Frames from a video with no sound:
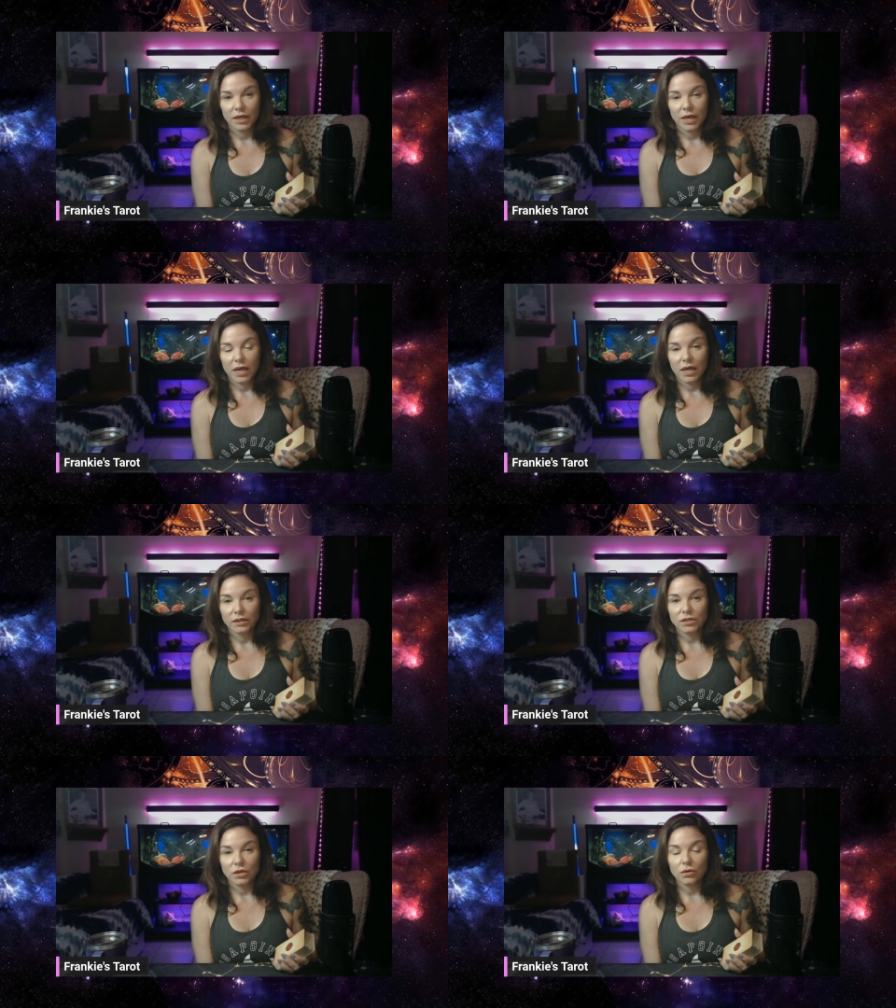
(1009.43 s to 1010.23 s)

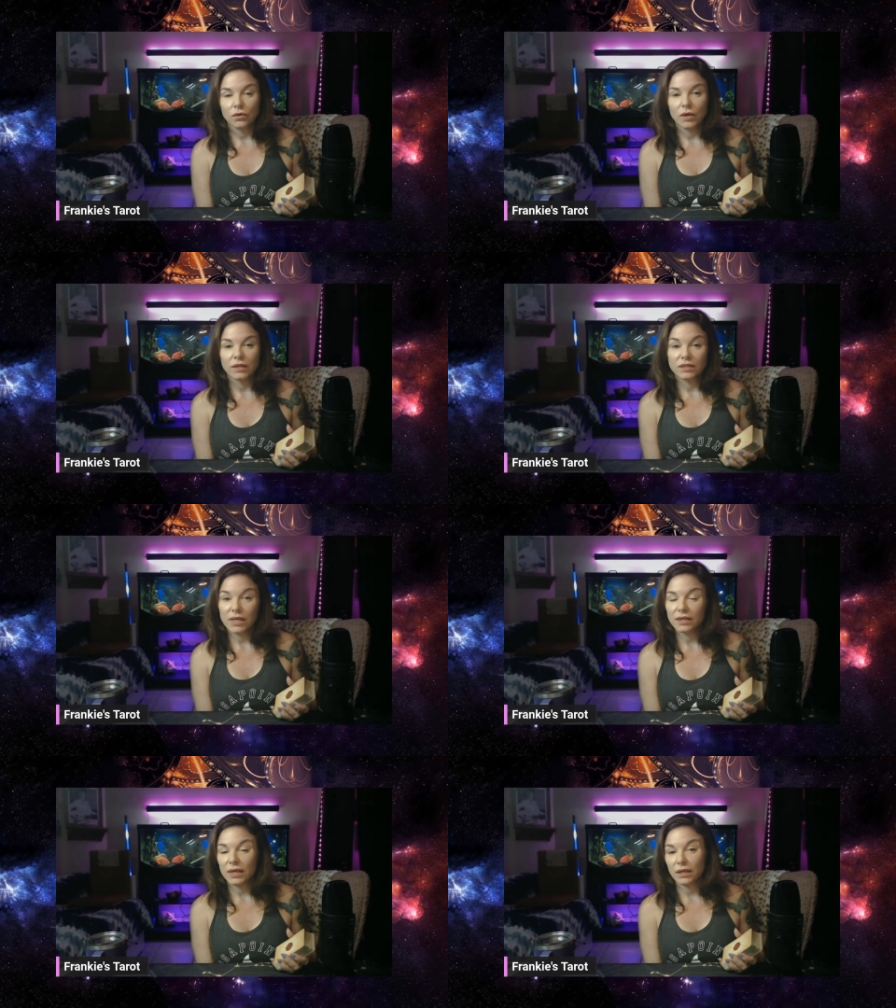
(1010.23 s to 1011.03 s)
And so
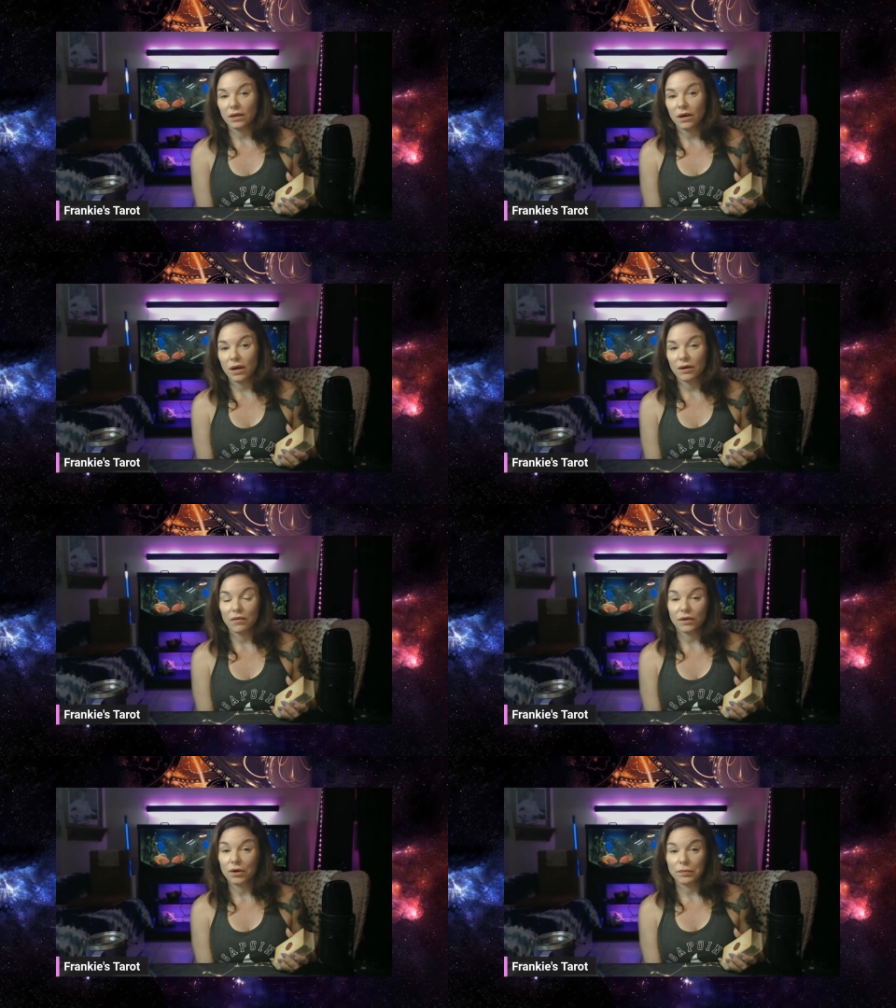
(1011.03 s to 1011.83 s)
instead of getting caught on
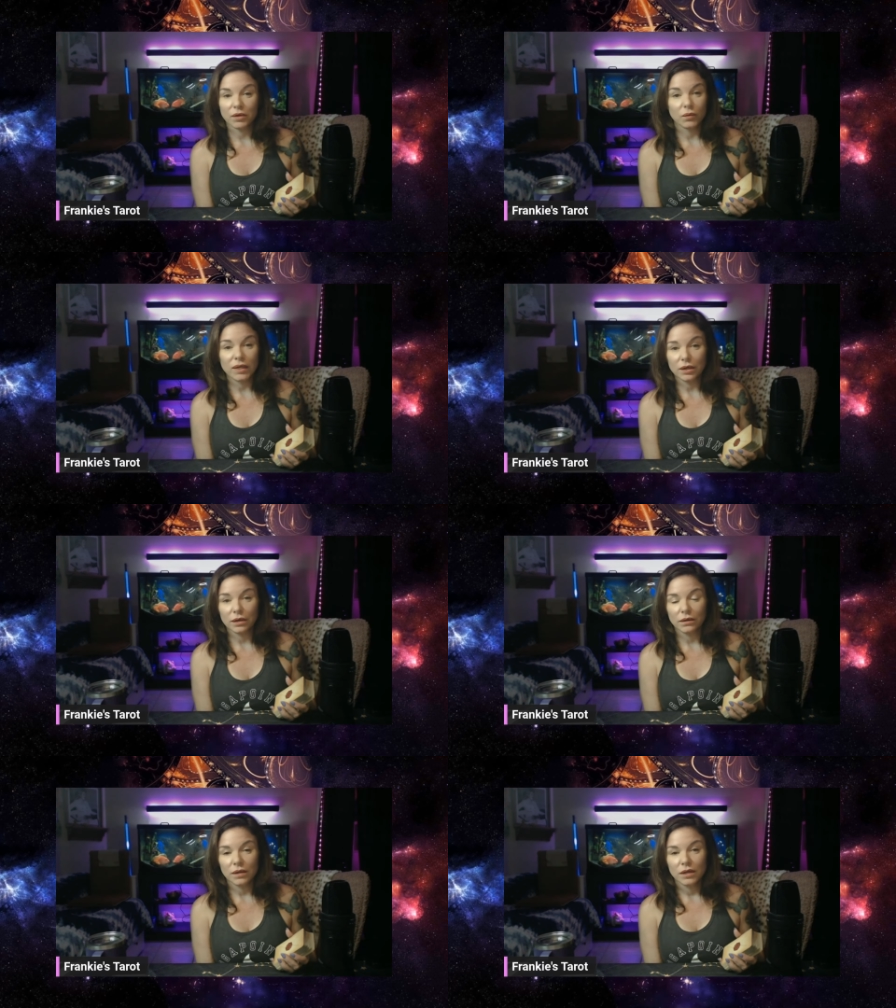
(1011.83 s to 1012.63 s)
the karmic
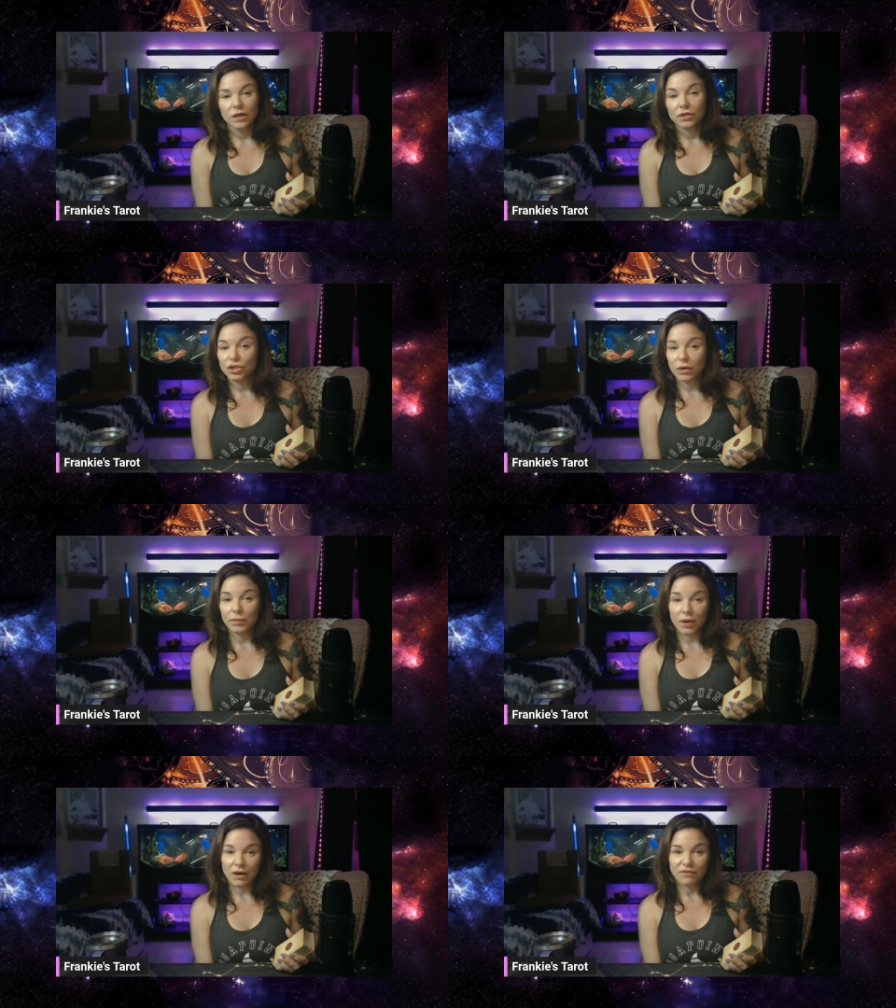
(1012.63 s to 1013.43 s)
wheel,
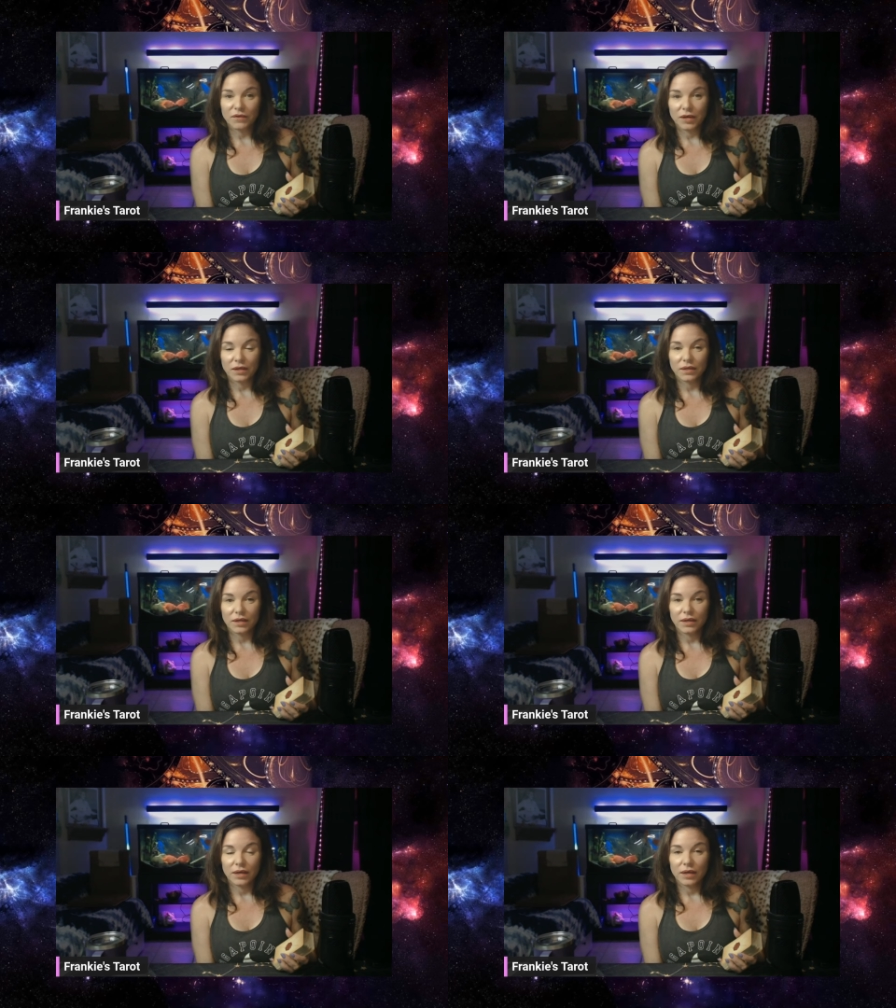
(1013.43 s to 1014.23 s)
jump off it
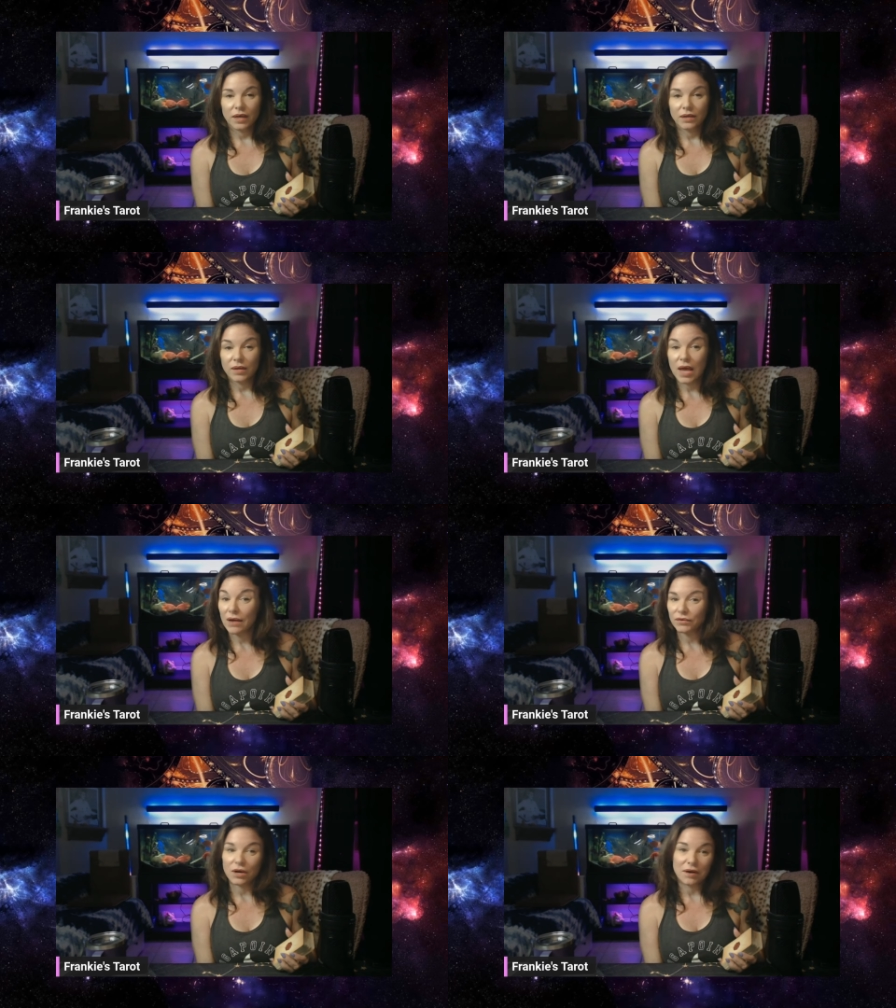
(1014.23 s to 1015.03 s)
and
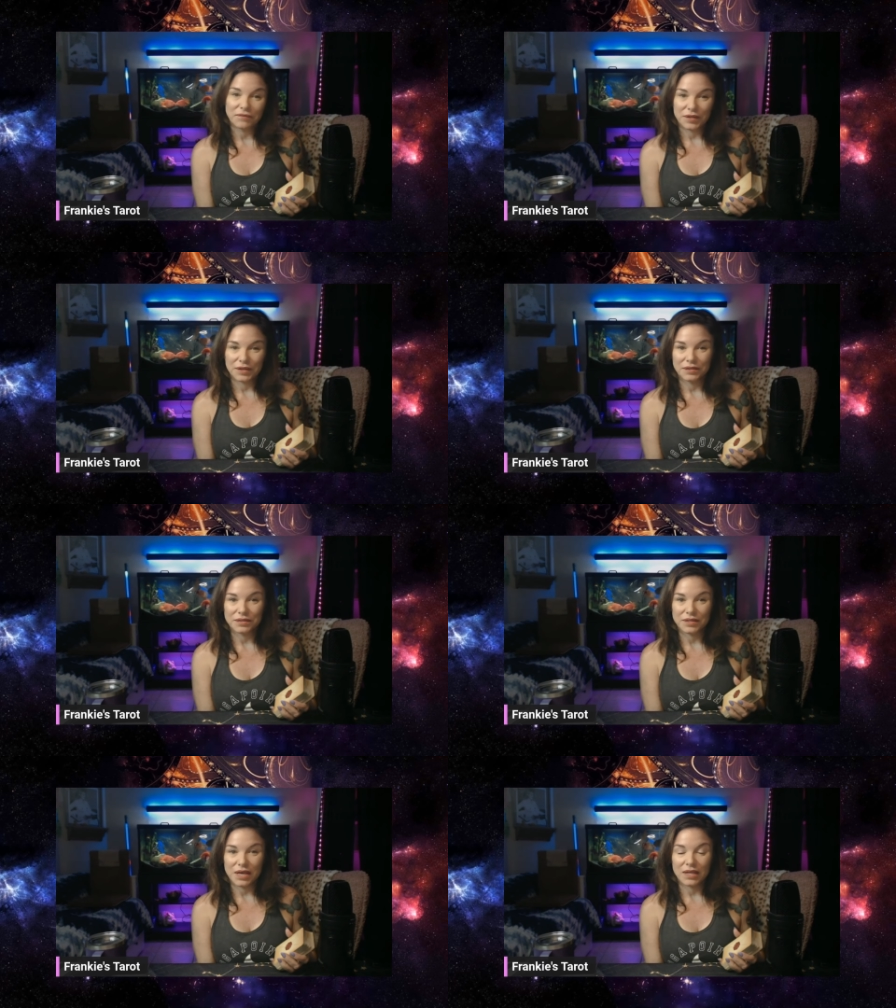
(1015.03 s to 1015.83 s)
have
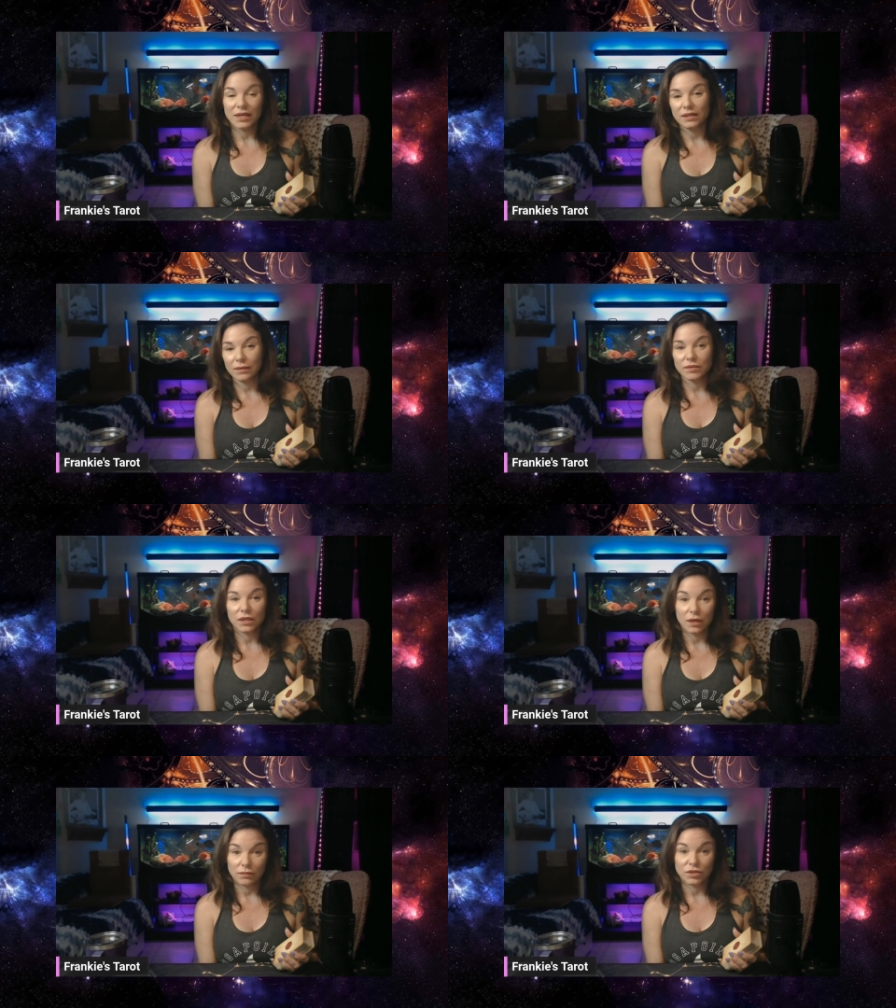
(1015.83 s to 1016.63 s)
confidence and get them to
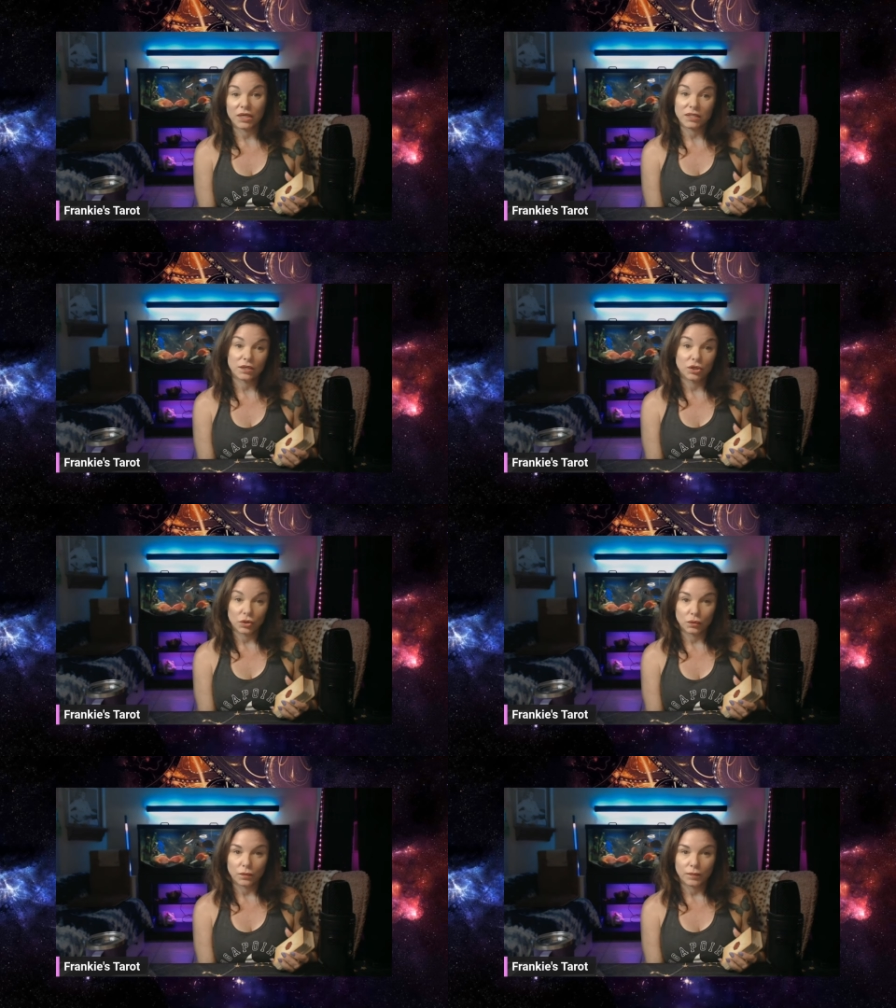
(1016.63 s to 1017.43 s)
come chasing
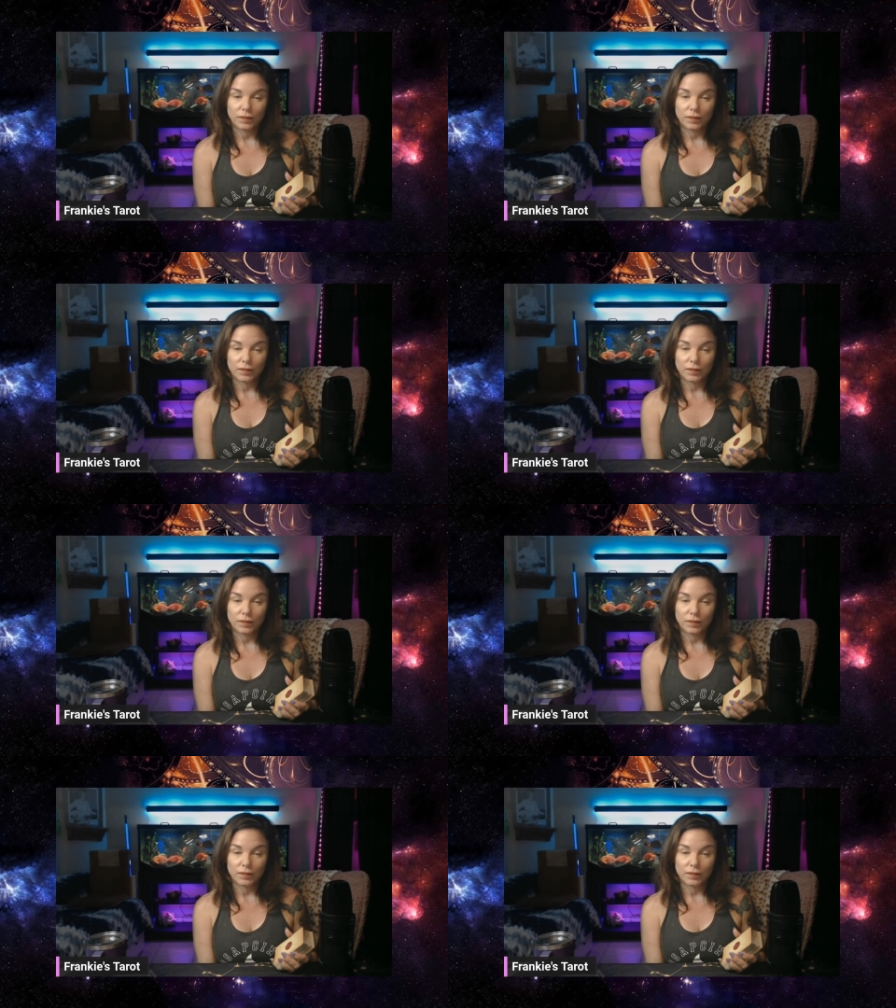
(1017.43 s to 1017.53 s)
you.